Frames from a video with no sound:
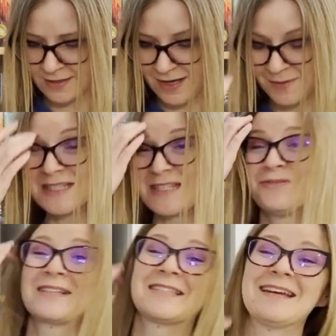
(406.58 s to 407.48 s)
I'm so
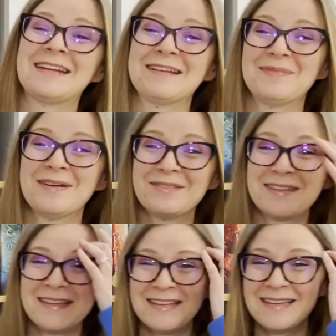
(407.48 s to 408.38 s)
excited about
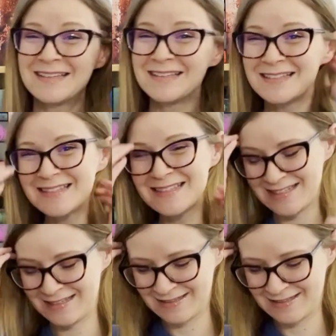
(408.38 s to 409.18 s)
these.